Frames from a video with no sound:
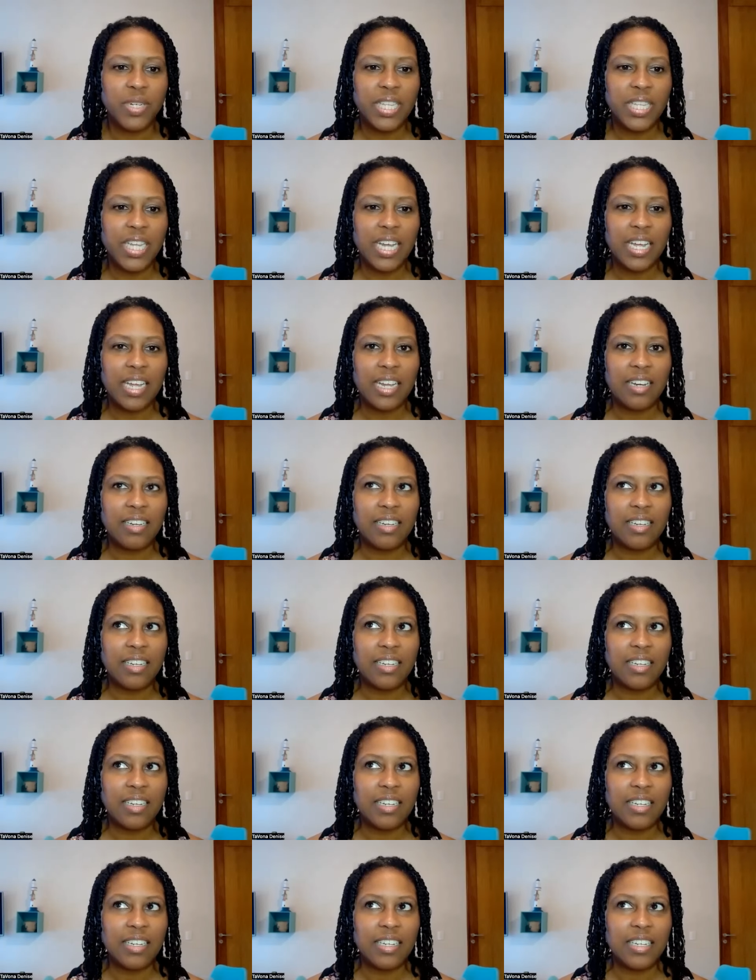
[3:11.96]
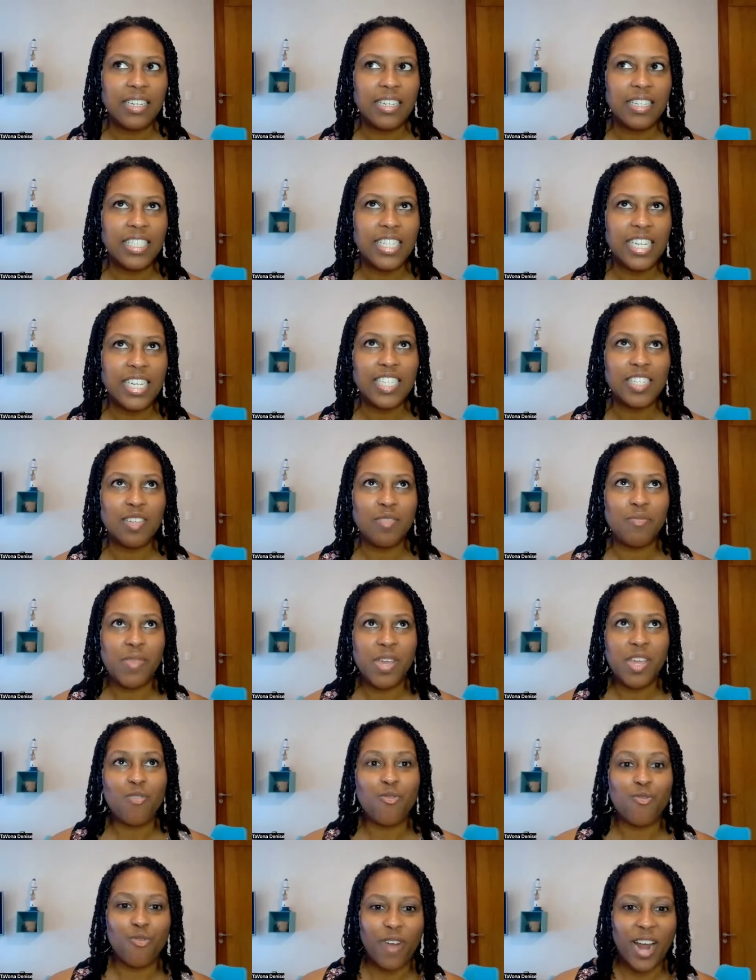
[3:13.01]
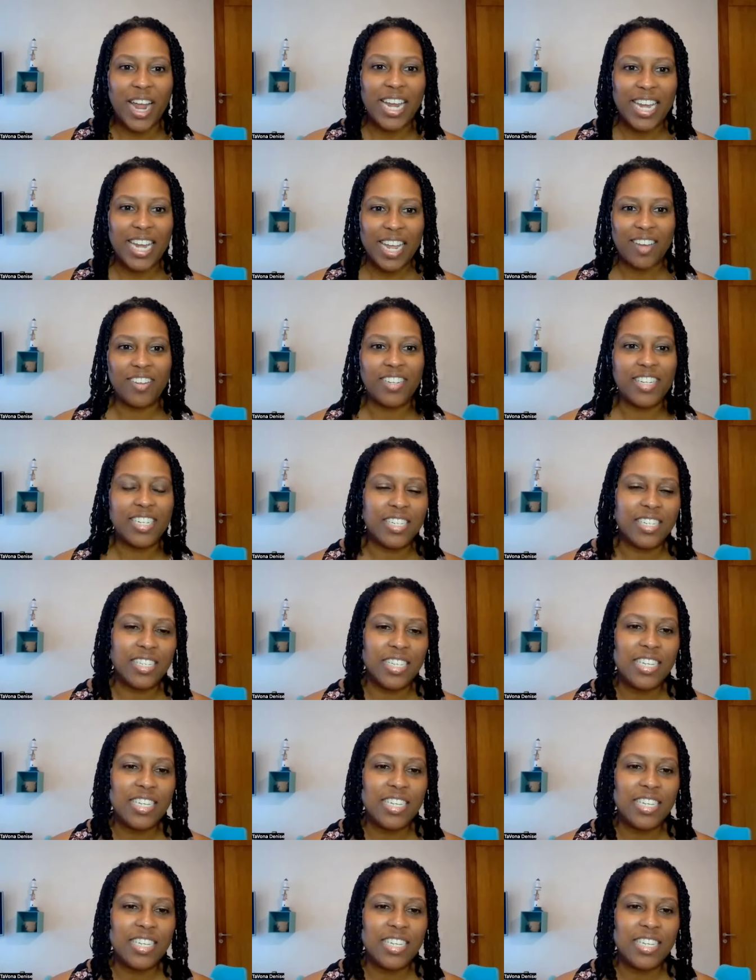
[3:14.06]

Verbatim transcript: but that doesn't mean right now in this